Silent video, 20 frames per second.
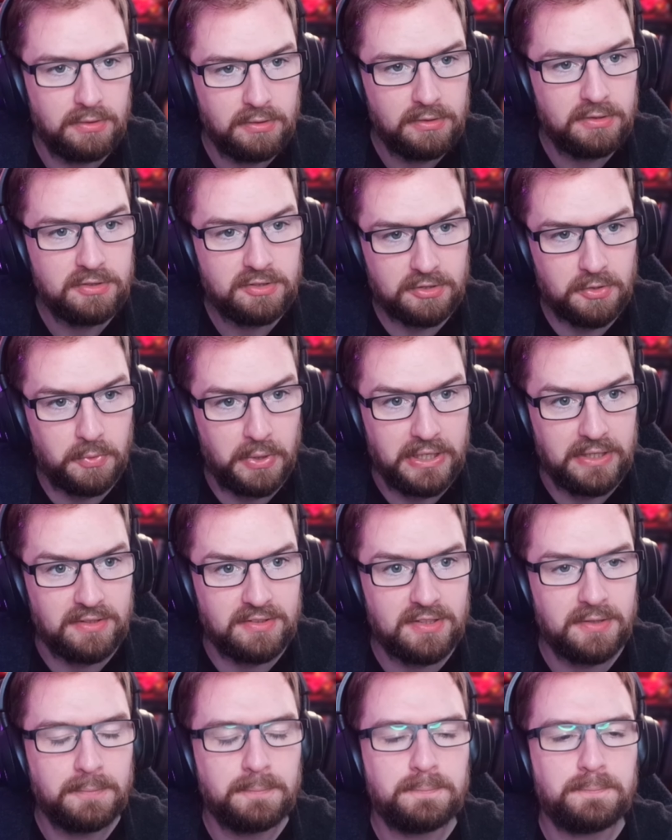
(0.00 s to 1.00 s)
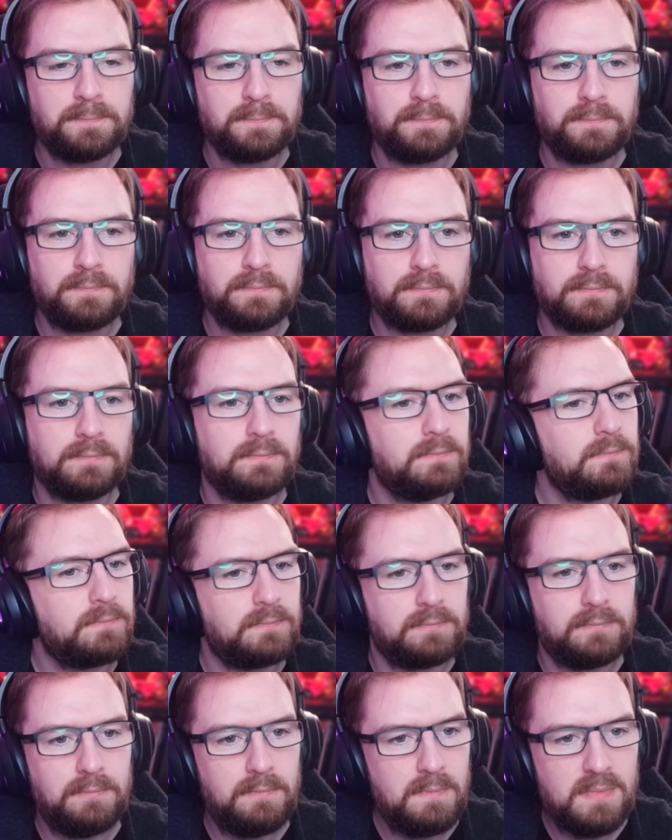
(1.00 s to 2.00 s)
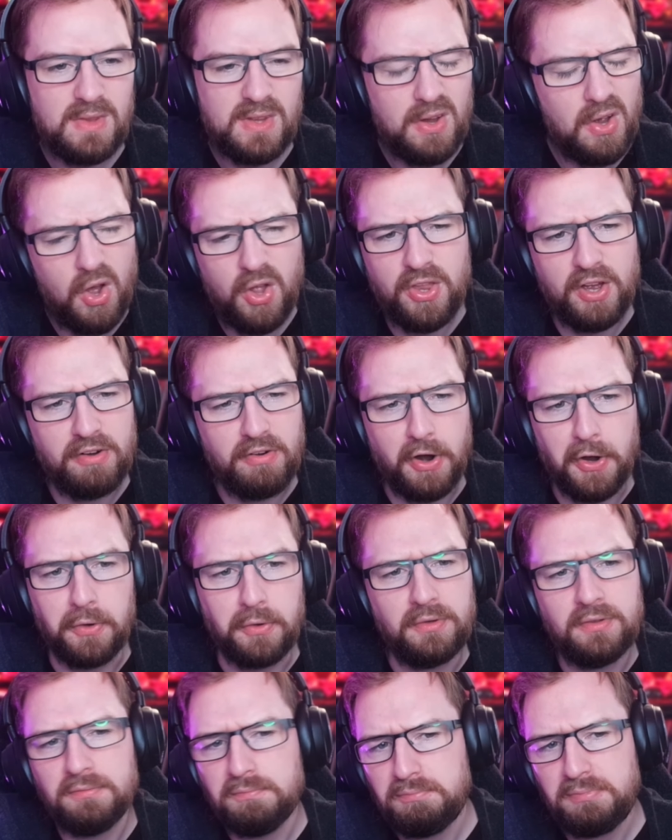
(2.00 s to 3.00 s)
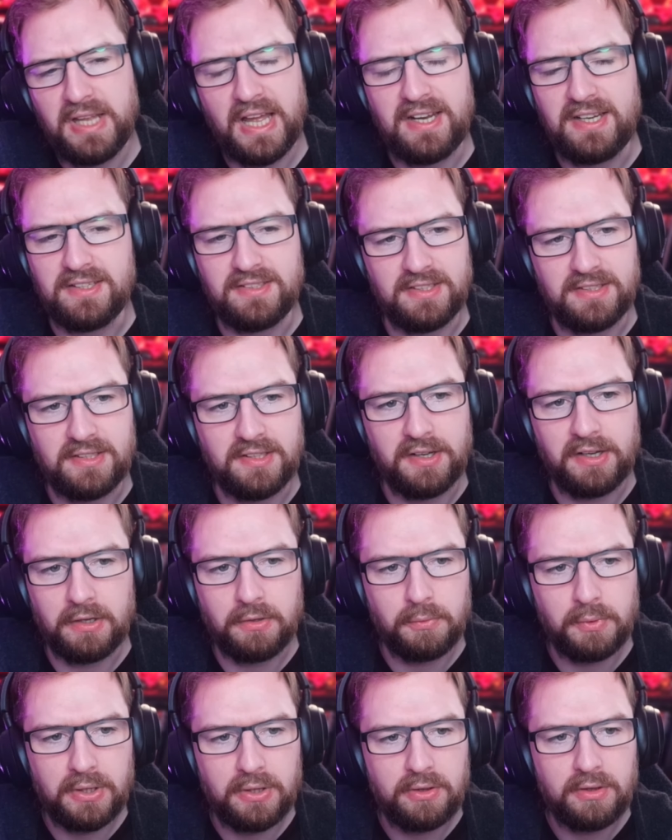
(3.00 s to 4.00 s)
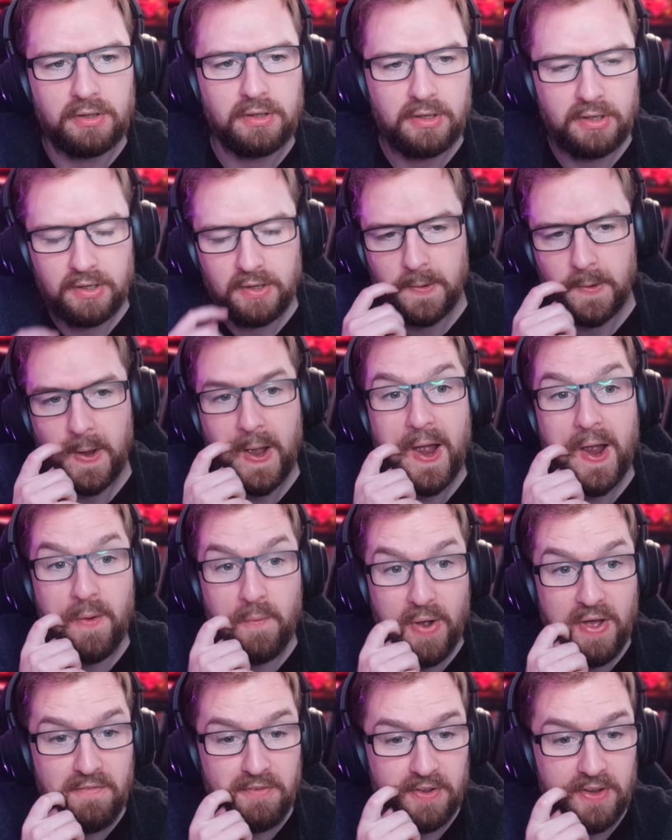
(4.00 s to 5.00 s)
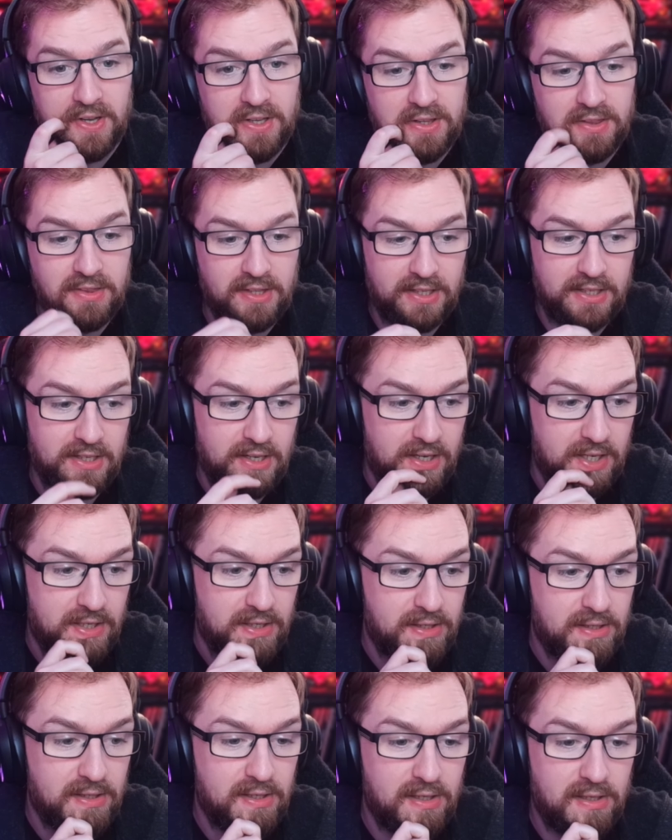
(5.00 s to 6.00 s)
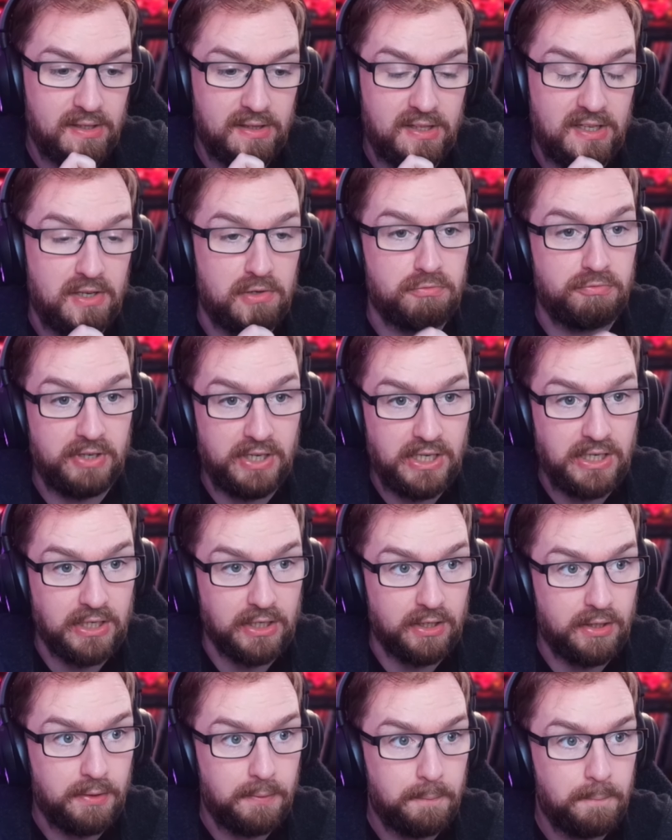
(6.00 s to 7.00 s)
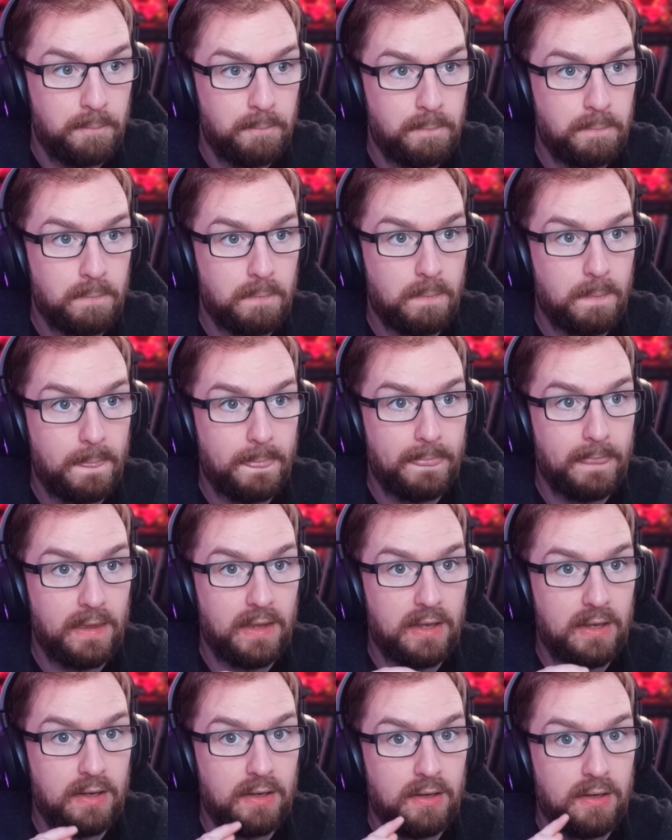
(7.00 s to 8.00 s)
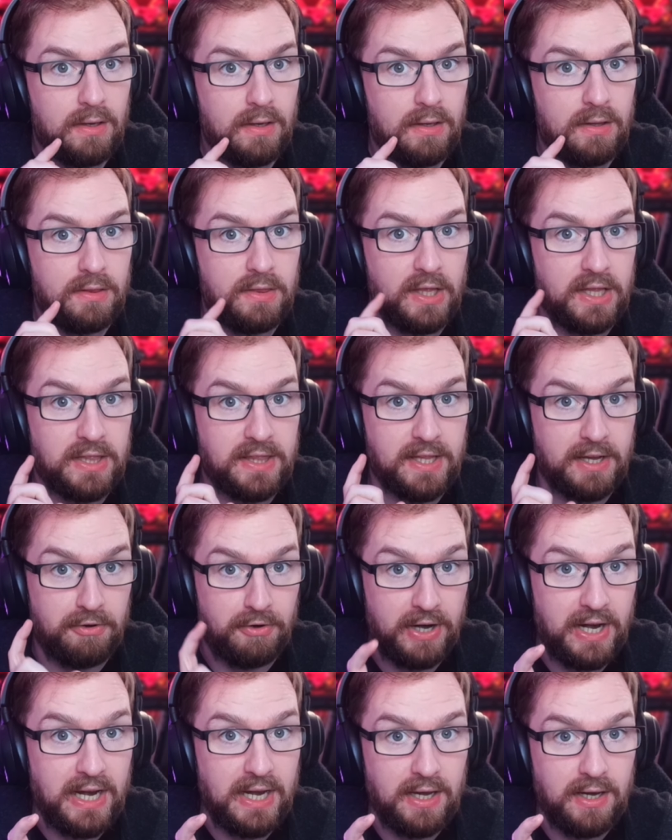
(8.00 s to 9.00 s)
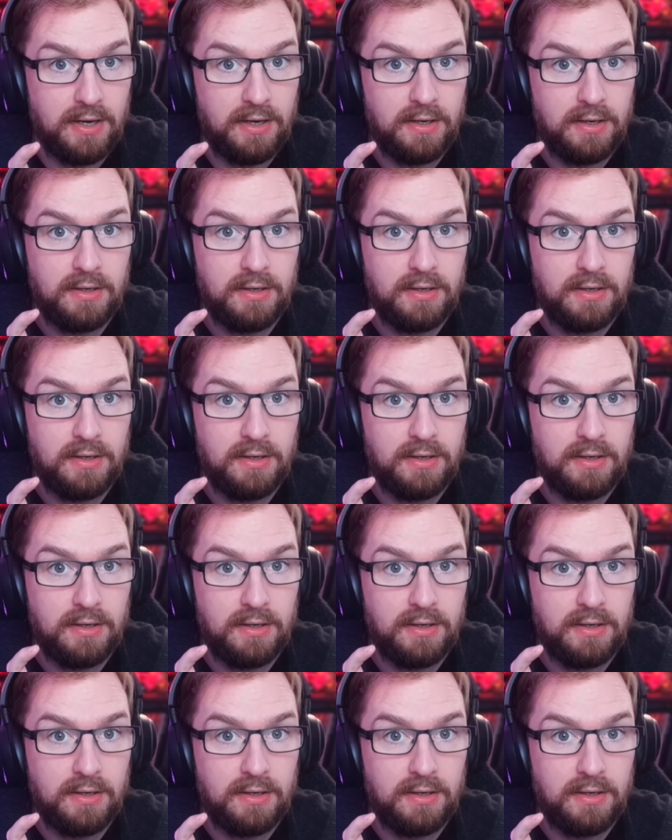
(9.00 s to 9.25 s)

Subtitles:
squids, on their own, dead easy to deal with. However, the arena that they're in